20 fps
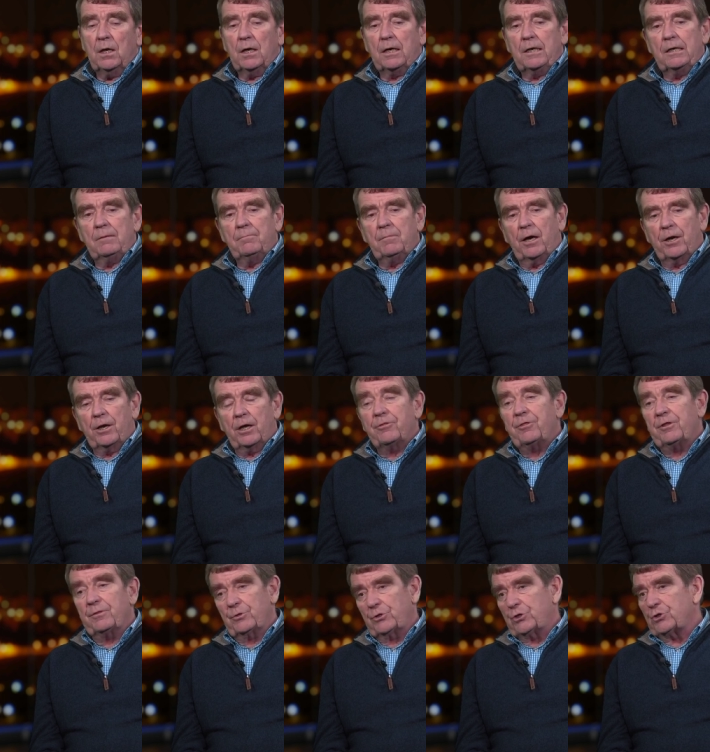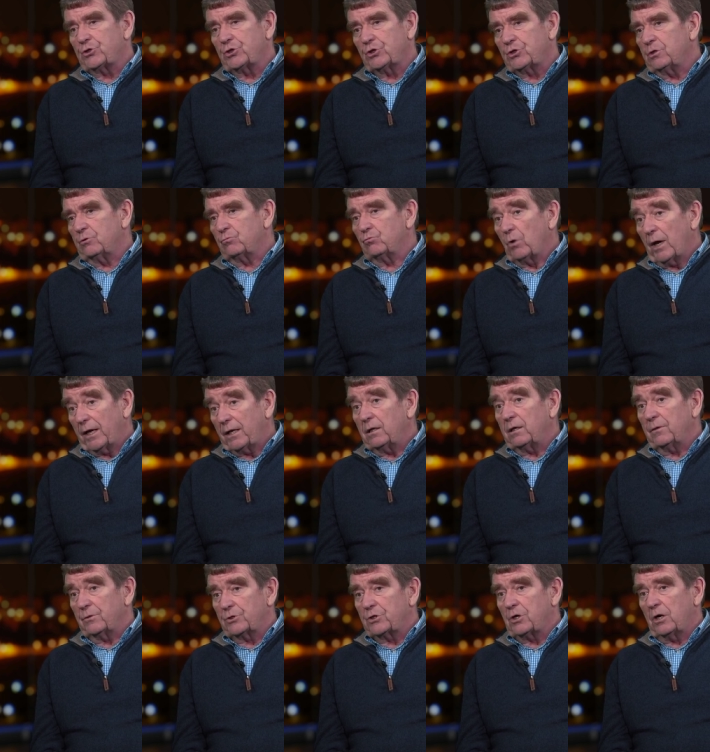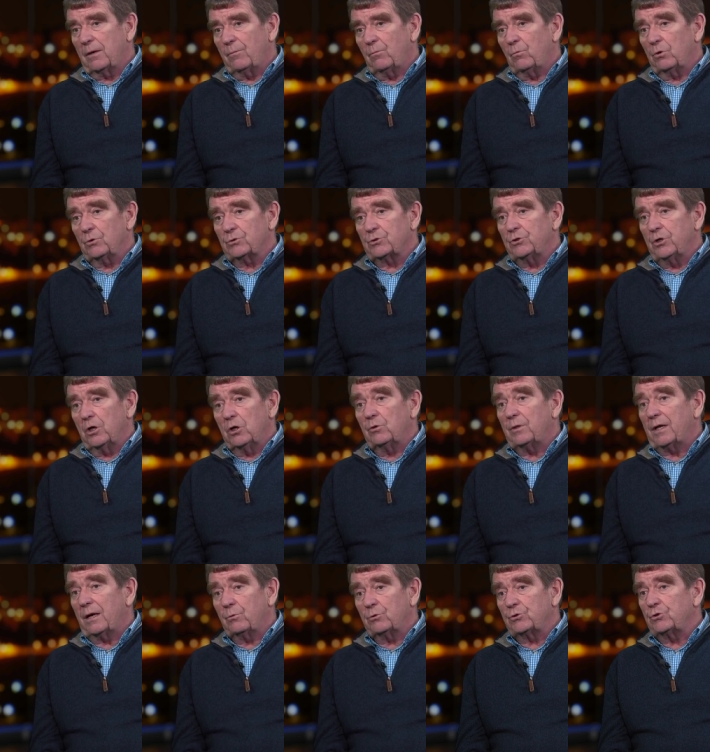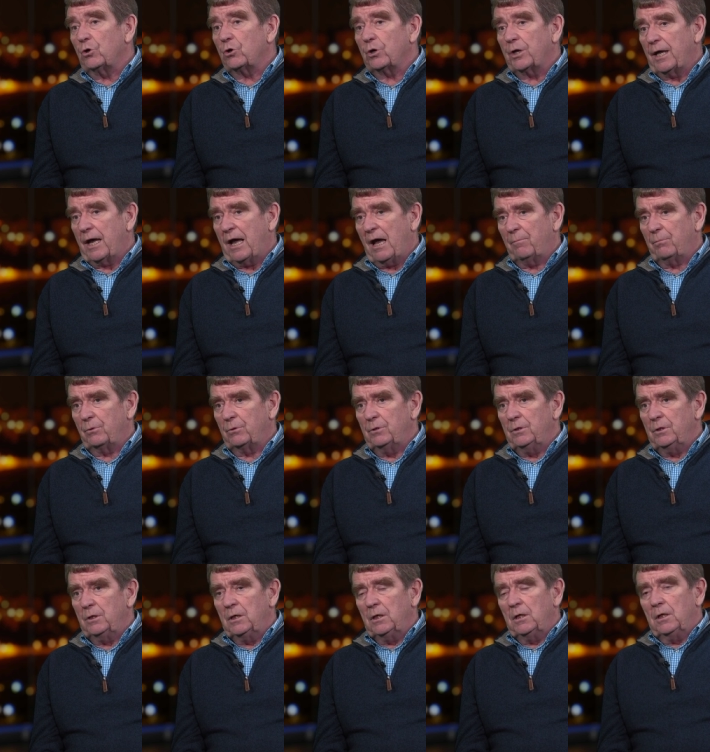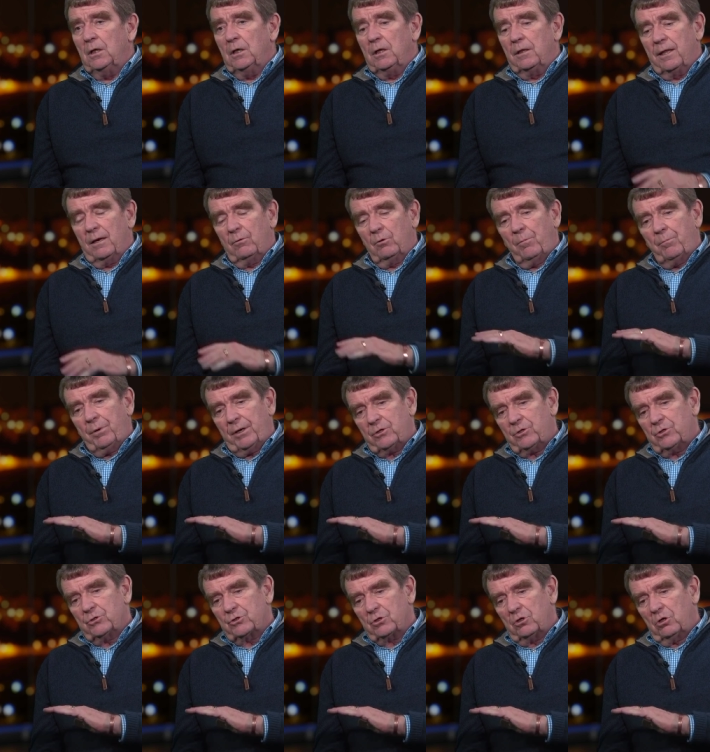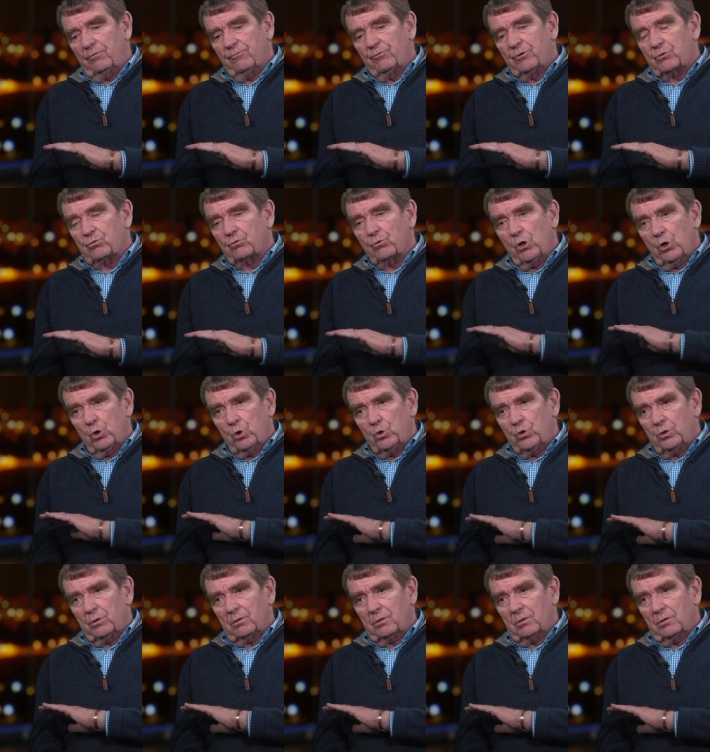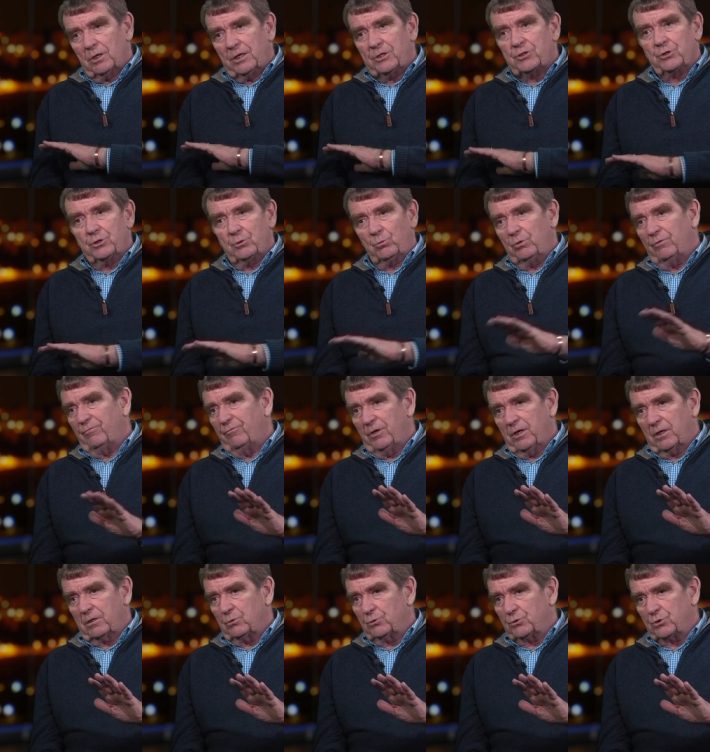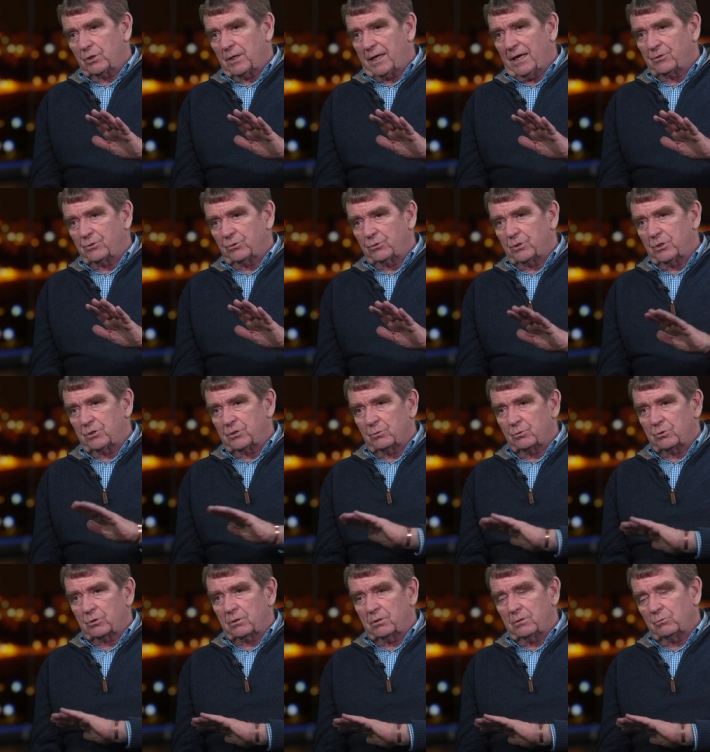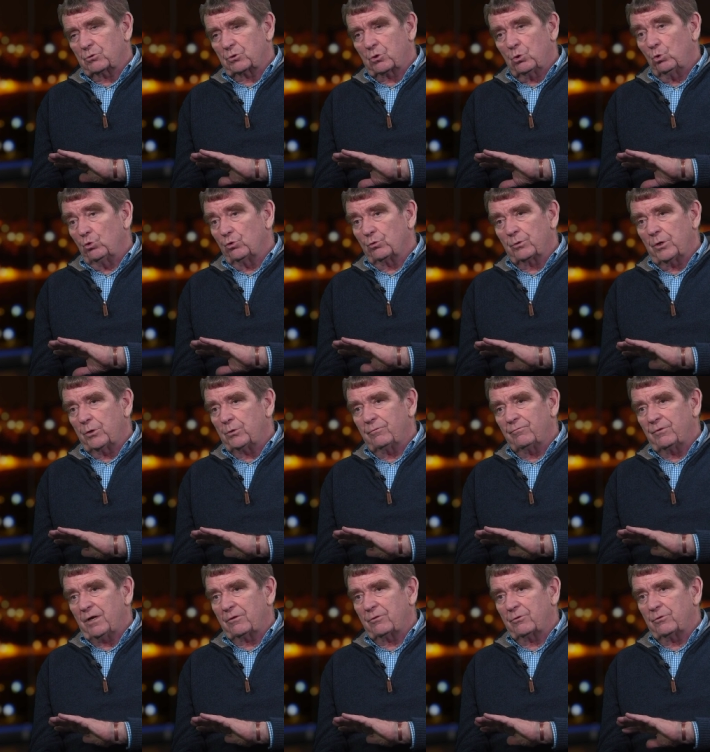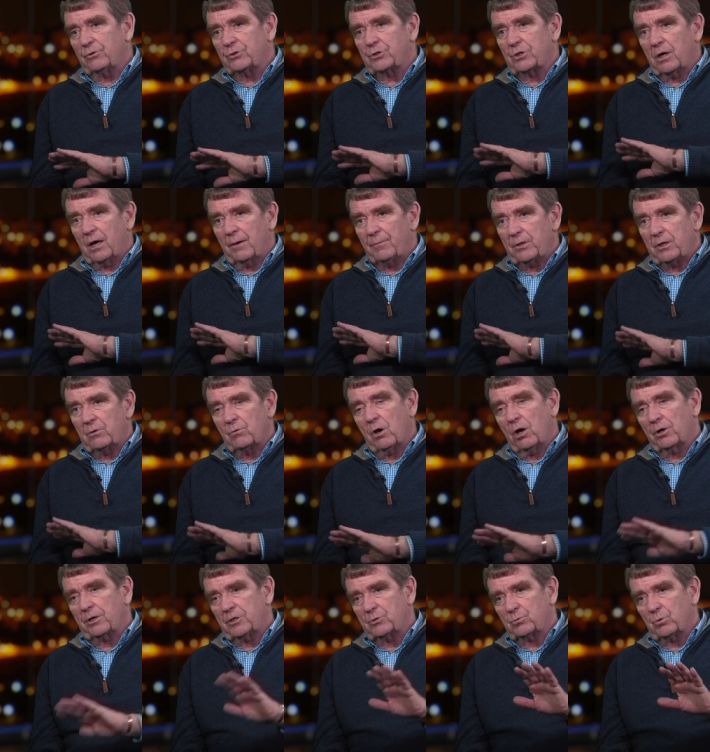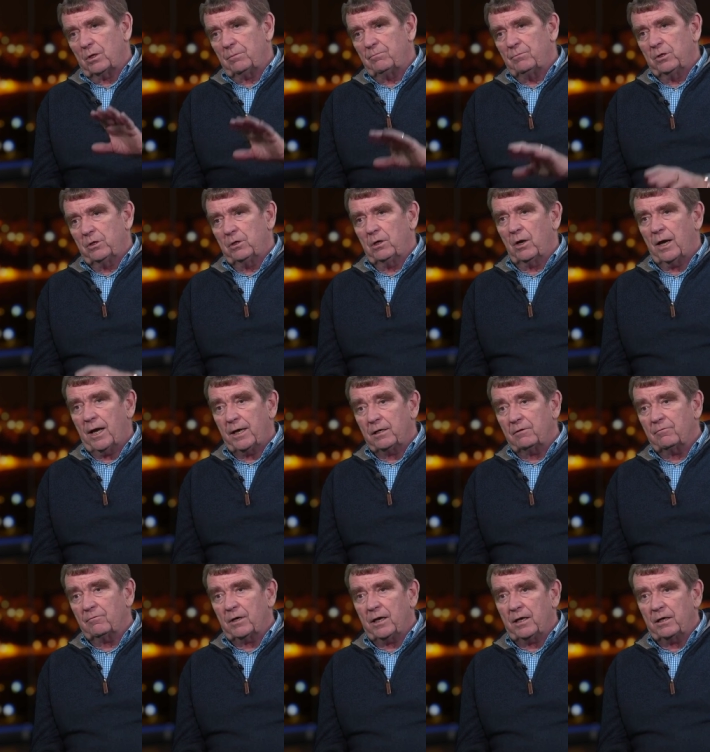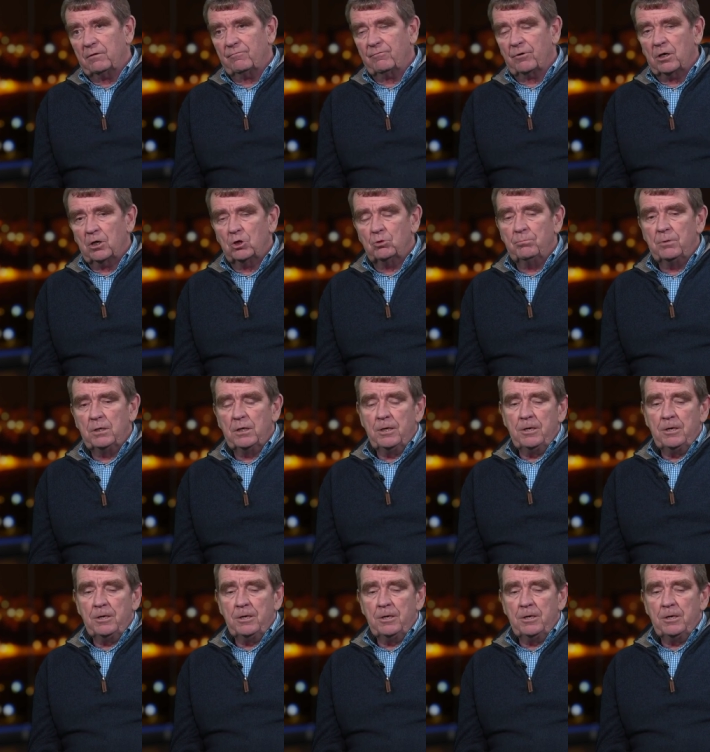Um, and I think the decision right at the time was no, that was not going to happen there were pictures of this road littered with vehicles and casualties. It was, it was called the Road of Death at the time, and the Iraqis were you know, heading, heading for home.